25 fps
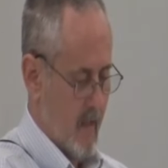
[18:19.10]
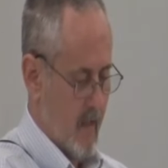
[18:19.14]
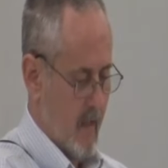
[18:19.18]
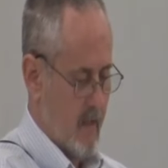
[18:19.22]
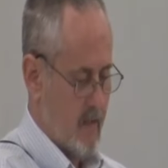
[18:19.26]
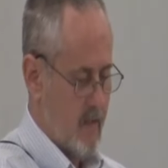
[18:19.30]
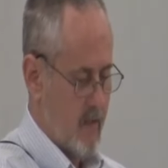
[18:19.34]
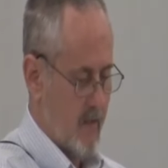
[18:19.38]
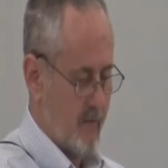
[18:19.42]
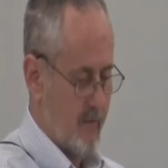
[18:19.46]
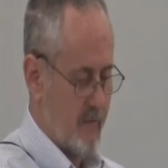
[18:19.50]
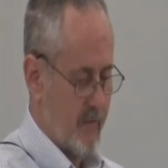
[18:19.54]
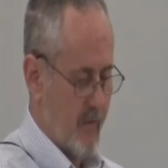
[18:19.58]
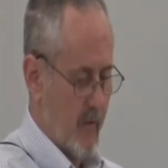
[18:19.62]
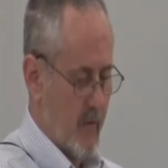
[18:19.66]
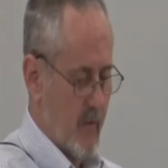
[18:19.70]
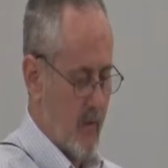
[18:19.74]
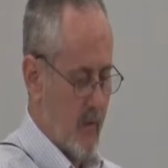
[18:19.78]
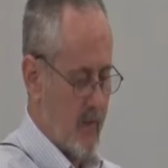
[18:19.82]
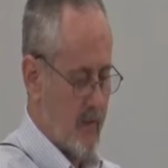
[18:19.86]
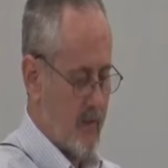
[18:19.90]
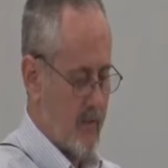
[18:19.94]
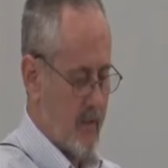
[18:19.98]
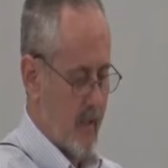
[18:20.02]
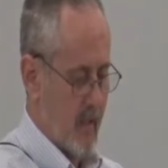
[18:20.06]
Its
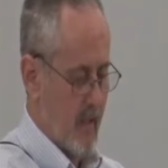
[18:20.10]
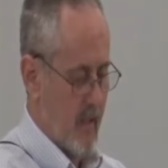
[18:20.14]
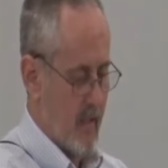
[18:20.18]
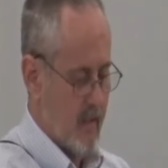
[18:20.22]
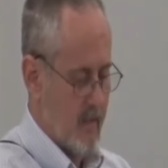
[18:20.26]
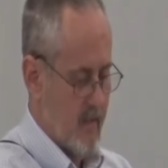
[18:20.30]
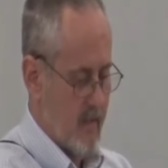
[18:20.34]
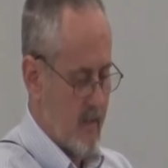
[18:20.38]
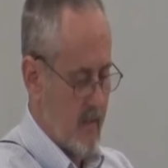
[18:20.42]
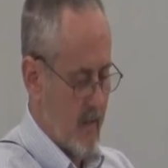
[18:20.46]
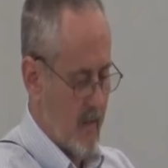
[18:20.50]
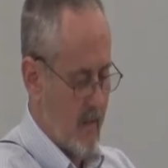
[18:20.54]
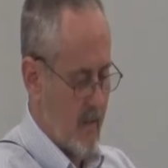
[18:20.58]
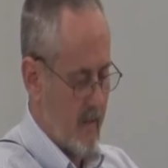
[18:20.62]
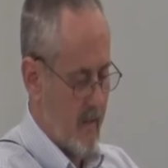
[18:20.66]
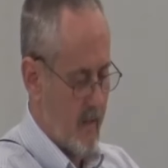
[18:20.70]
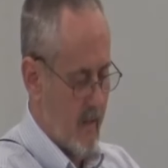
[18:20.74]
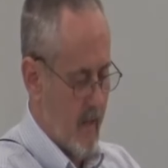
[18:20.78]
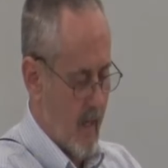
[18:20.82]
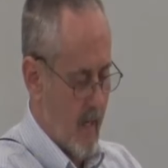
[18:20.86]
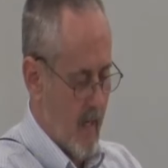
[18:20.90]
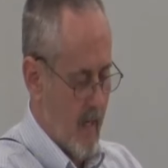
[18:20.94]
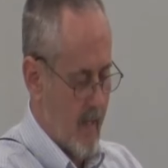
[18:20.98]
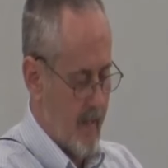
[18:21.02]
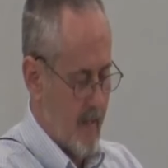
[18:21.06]
influence is
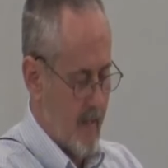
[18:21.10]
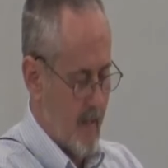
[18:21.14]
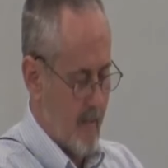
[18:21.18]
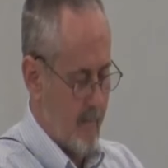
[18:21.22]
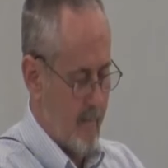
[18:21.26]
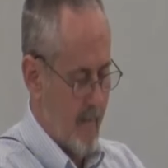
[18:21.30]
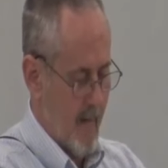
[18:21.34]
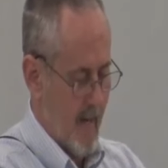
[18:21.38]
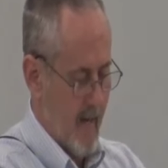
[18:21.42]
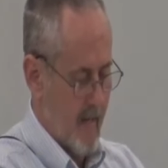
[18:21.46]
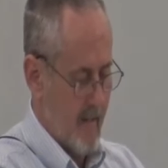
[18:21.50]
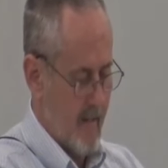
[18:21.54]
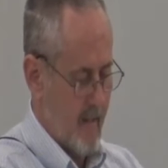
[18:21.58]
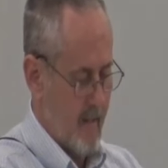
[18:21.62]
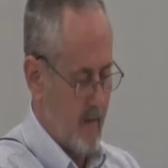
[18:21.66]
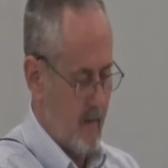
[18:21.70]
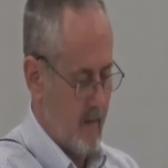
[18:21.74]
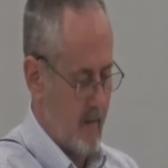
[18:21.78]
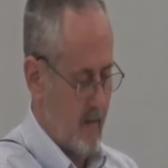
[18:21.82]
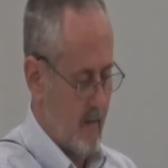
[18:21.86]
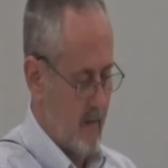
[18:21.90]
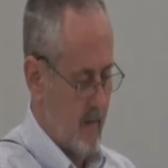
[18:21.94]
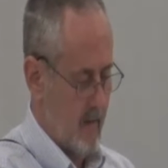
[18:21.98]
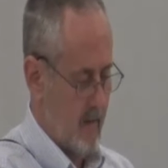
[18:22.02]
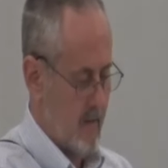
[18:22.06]
not abiding.